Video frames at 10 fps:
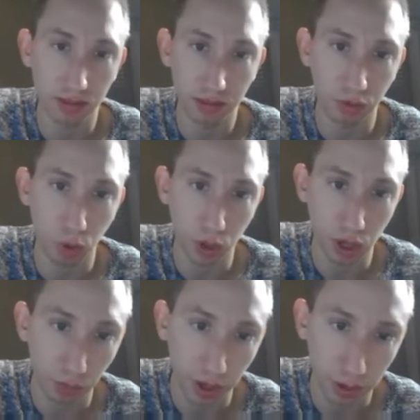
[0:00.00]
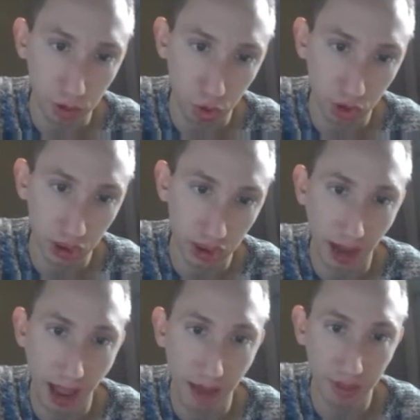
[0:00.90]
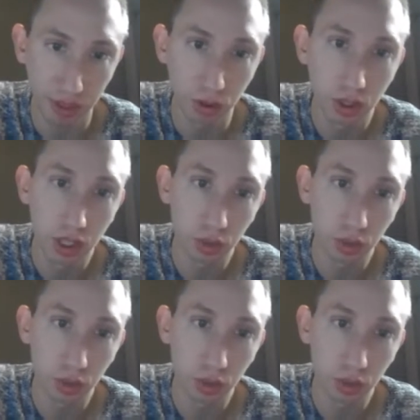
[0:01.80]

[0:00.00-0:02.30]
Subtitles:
stuff going on right on Dorchester Avenue,